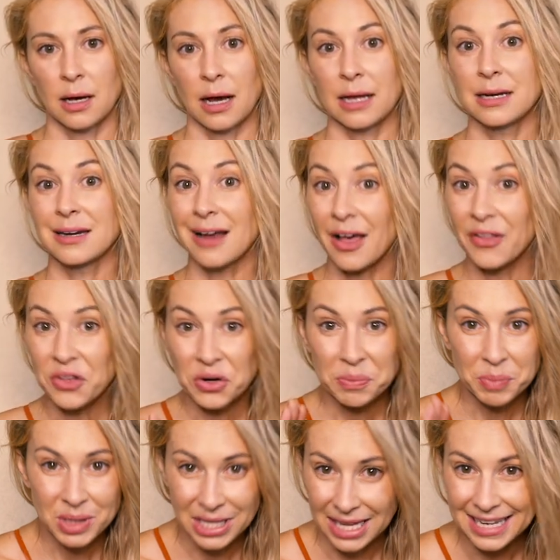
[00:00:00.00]
Another
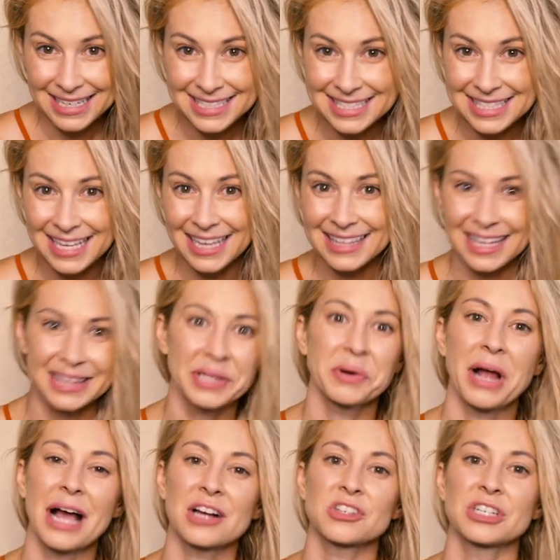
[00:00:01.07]
place that they're
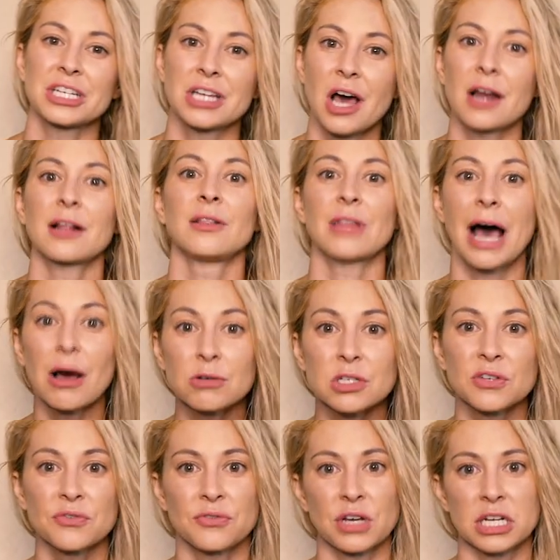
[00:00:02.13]
actually not allowed
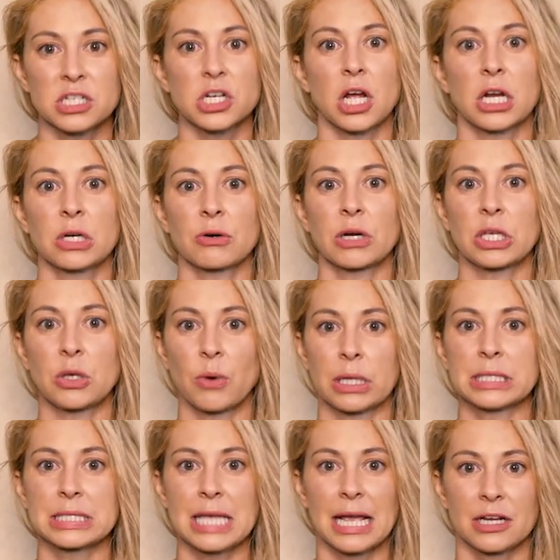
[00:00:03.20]
to fish under a
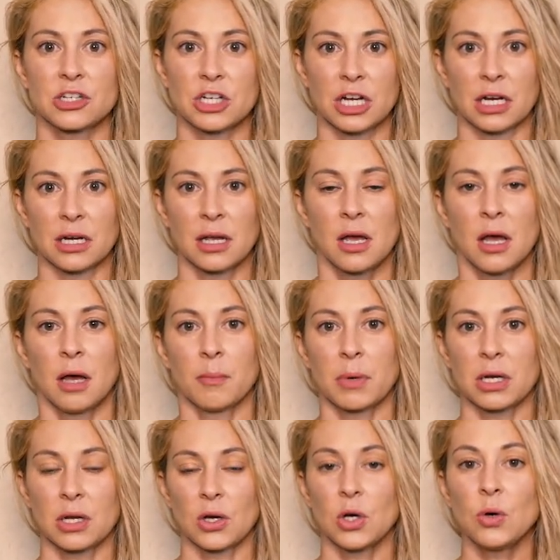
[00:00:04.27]
UN sanction.
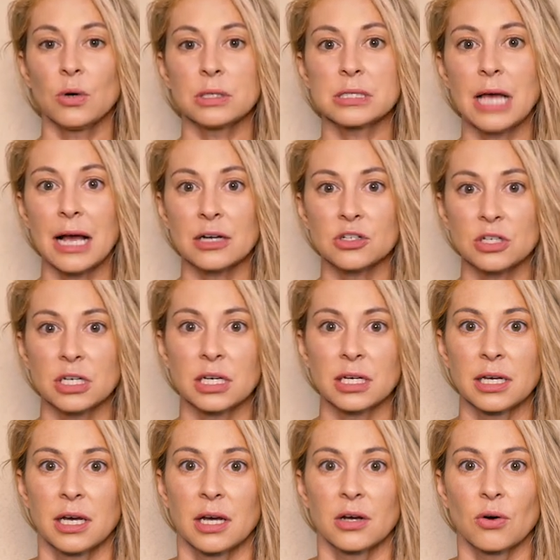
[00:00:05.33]
But who is
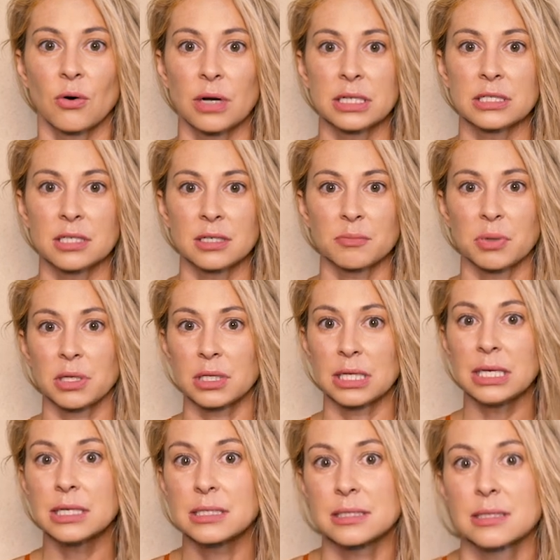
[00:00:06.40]
actually going to
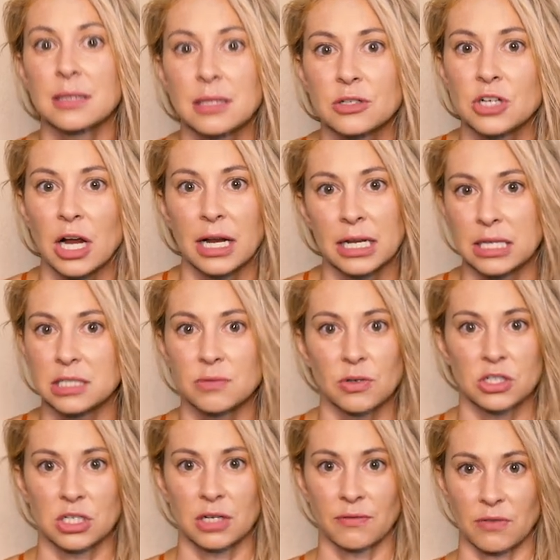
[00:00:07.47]
police the Chinese
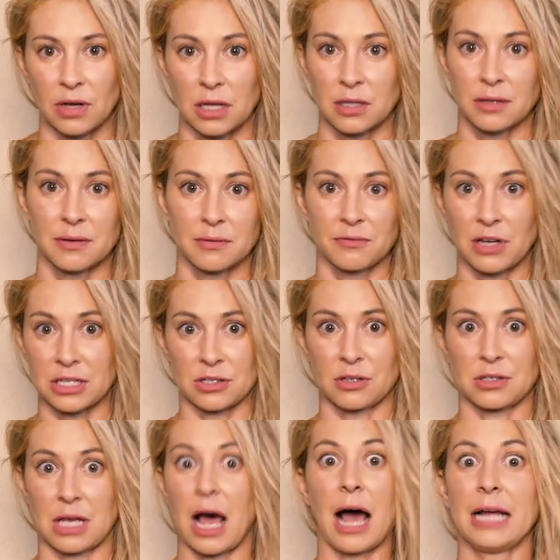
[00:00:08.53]
fishing
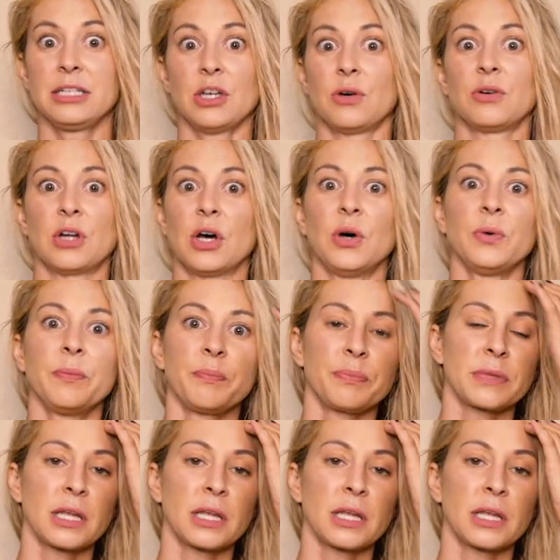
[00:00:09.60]
vessels? I don't know.